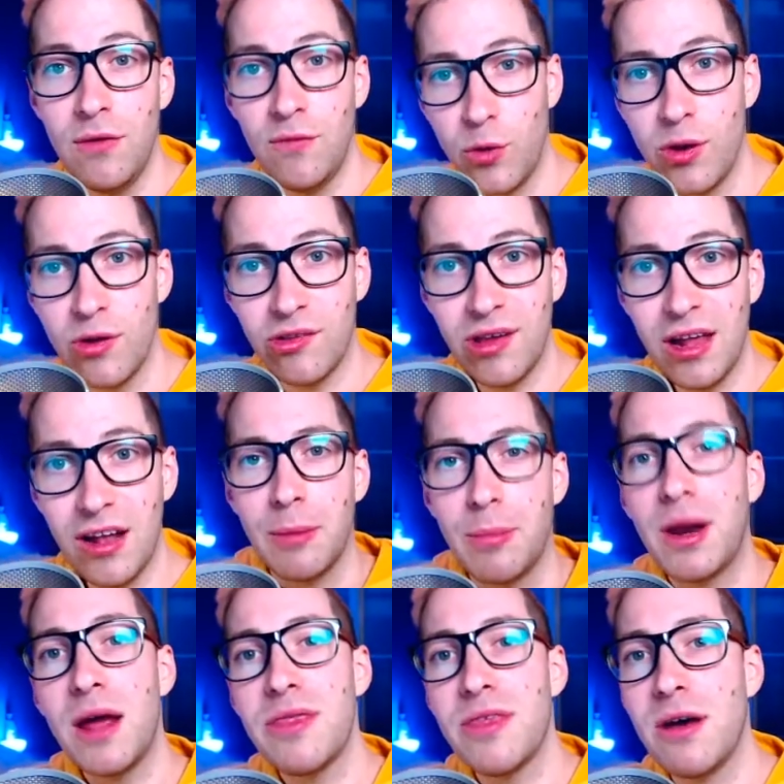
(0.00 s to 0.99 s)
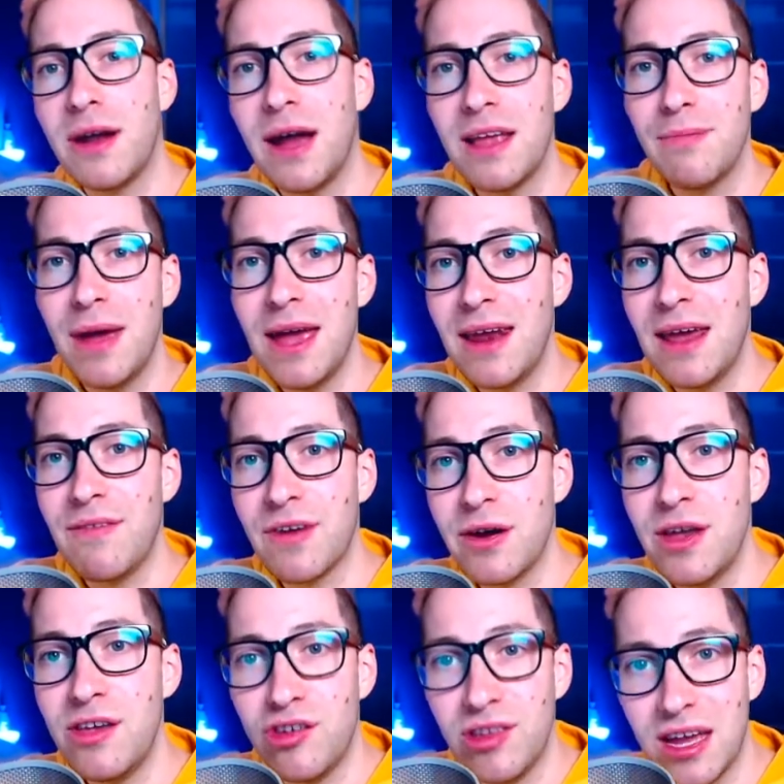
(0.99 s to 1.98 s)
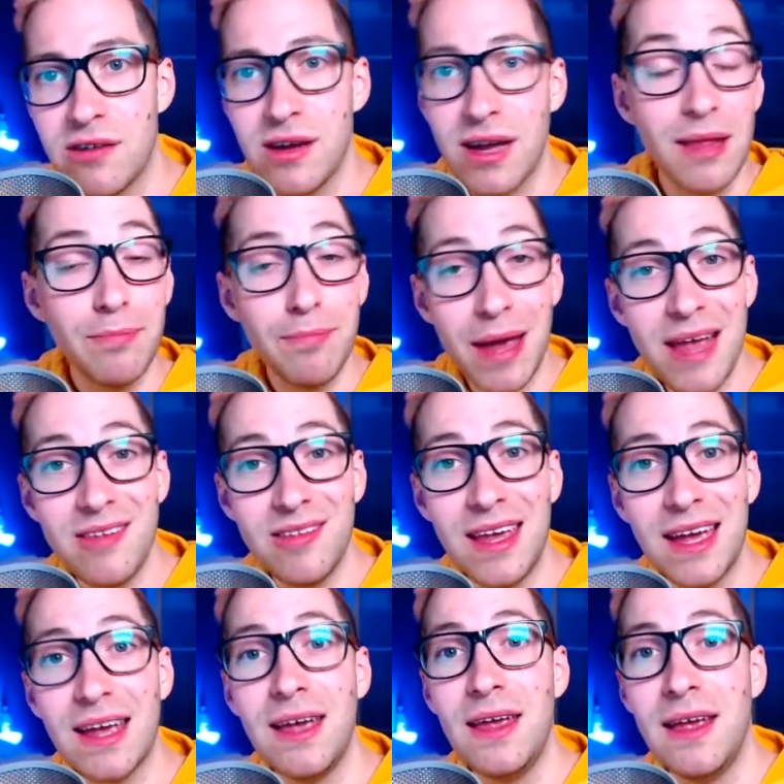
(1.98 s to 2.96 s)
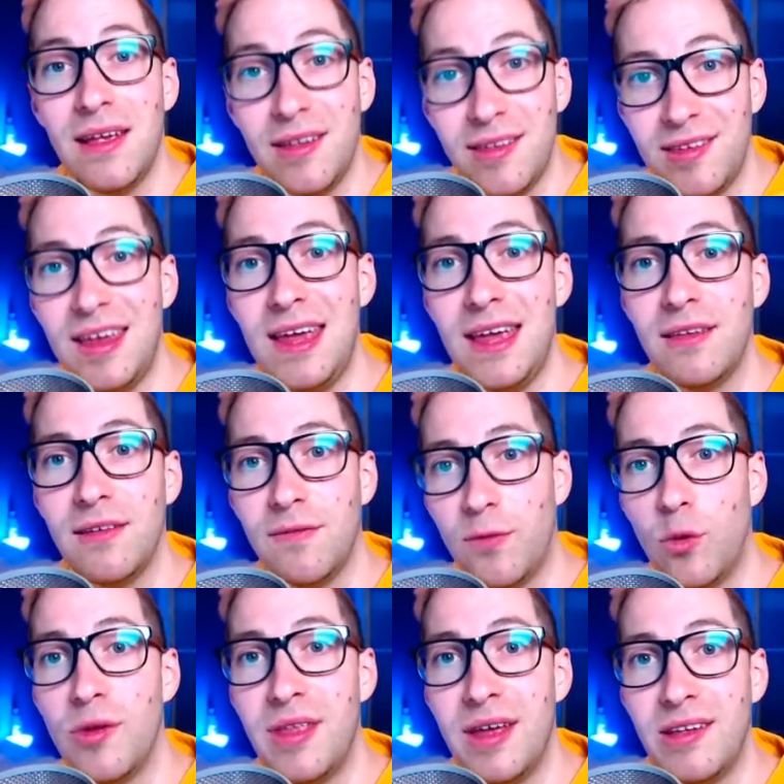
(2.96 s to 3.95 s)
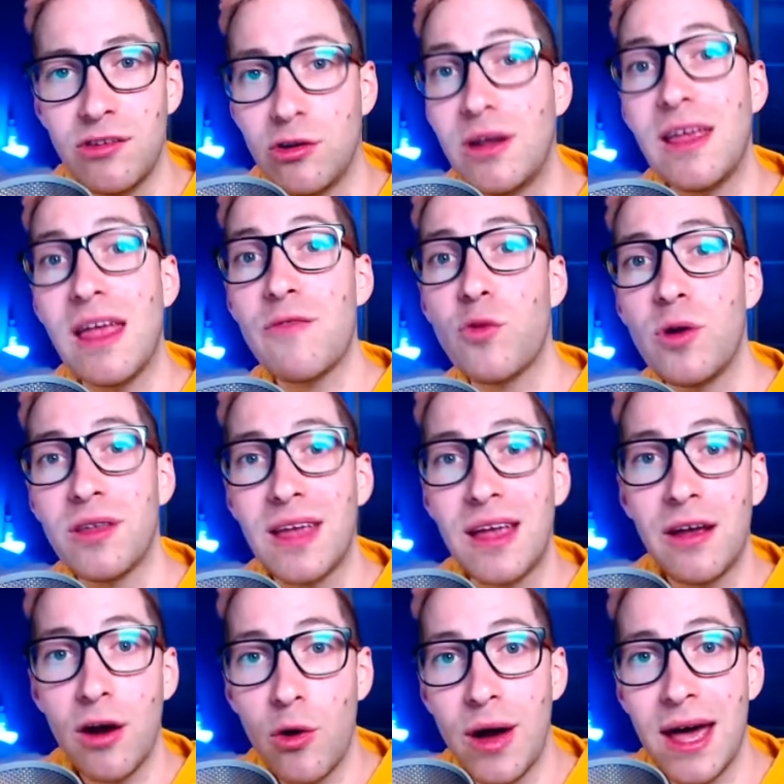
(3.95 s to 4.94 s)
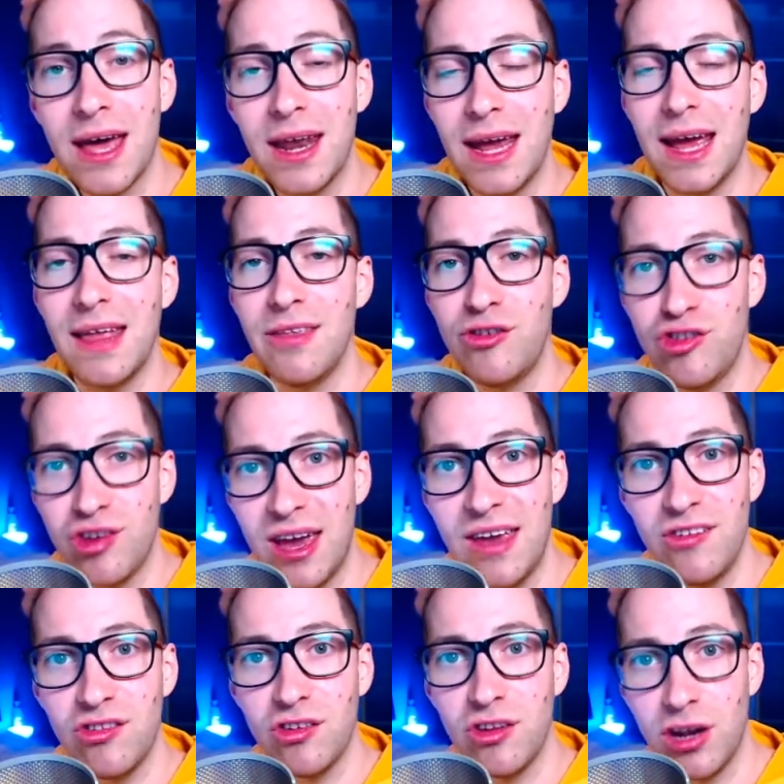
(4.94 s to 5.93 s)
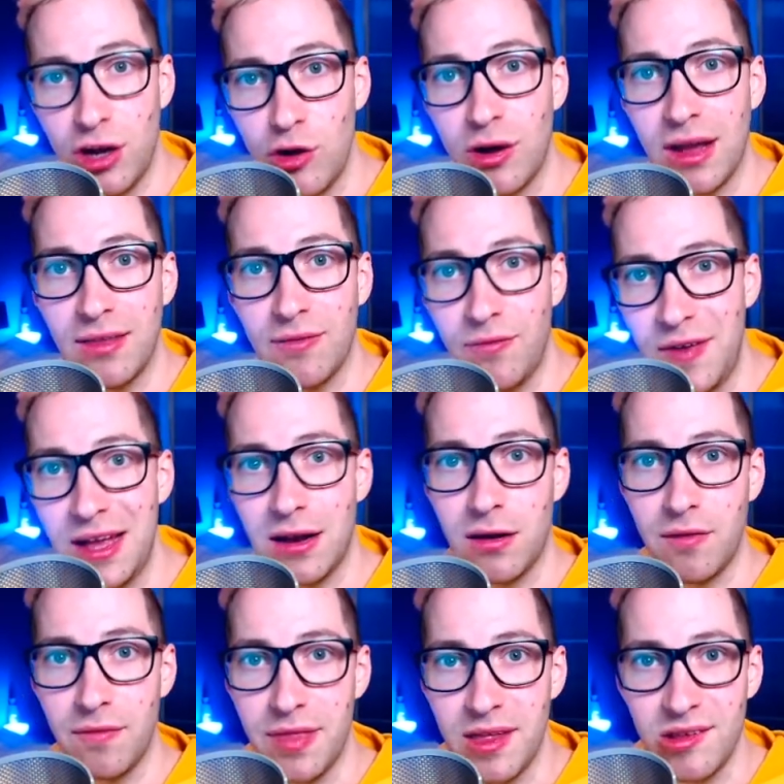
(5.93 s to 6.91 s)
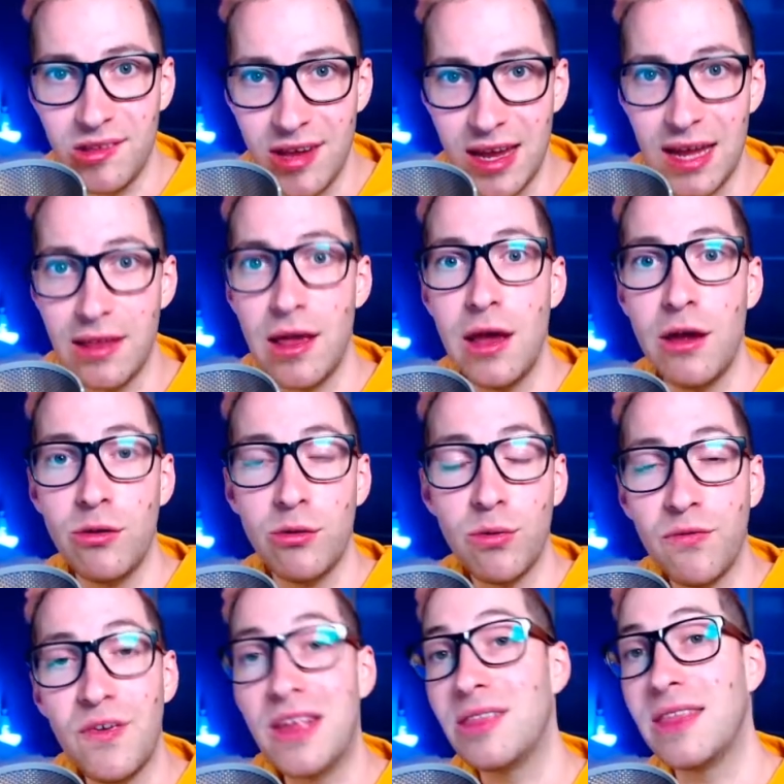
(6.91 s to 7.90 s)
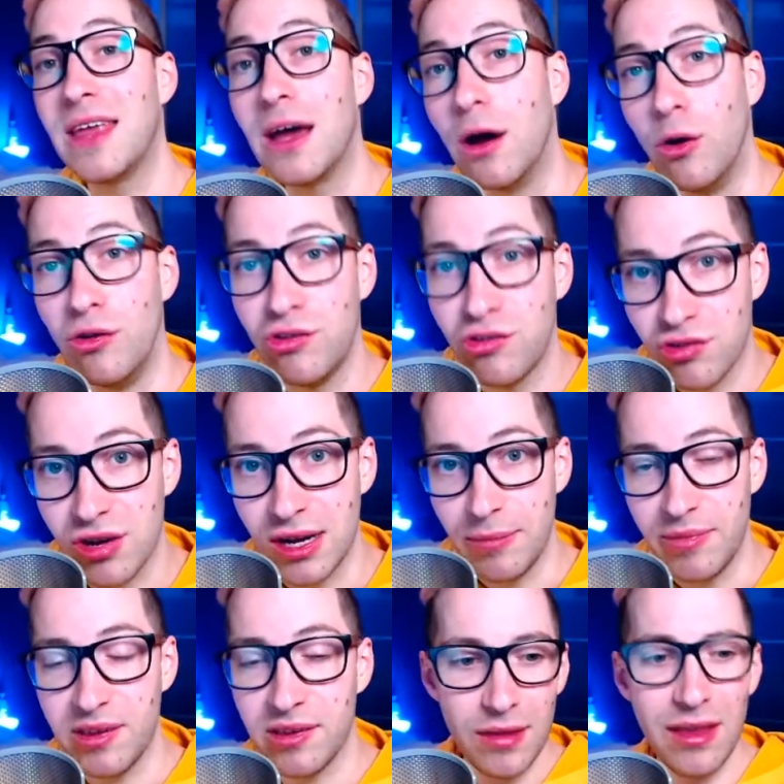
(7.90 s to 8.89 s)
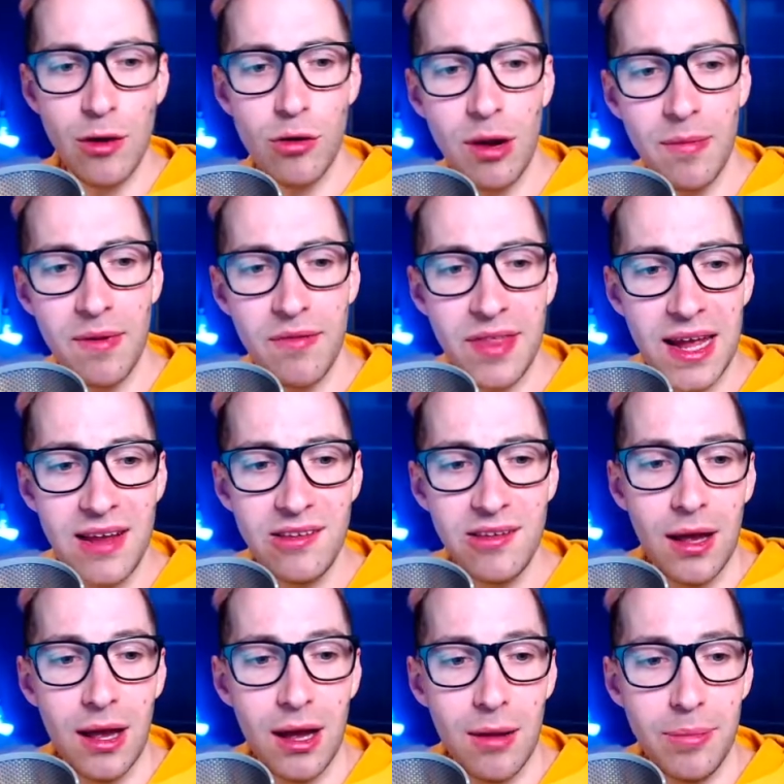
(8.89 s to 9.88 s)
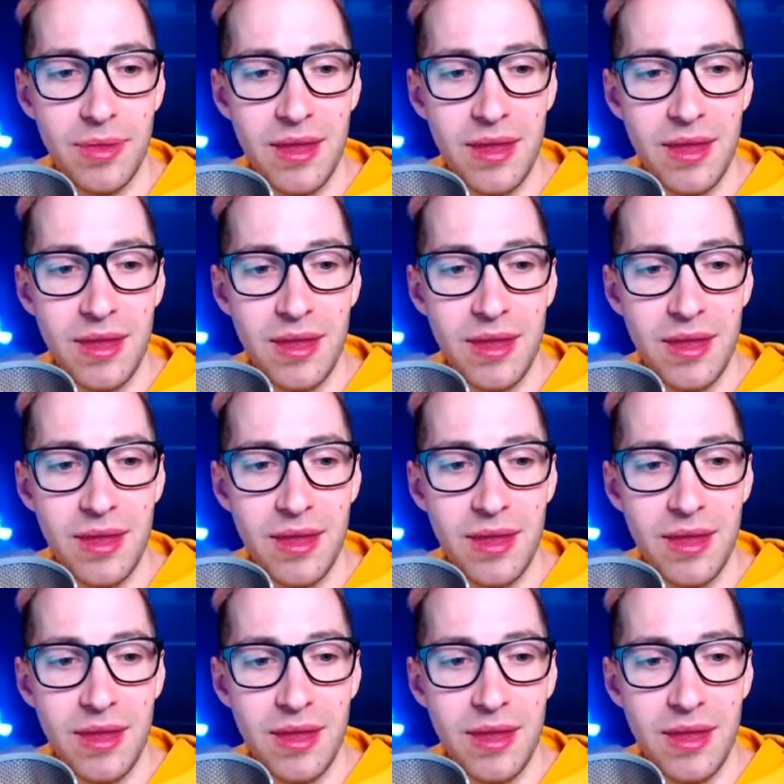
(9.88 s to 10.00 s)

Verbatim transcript: for yourself, but I thought I'd made a very generic and basic scene for this so that everyone can go ahead and change the look and feel of this scene to fit their own streams. Now, a couple of things. Um,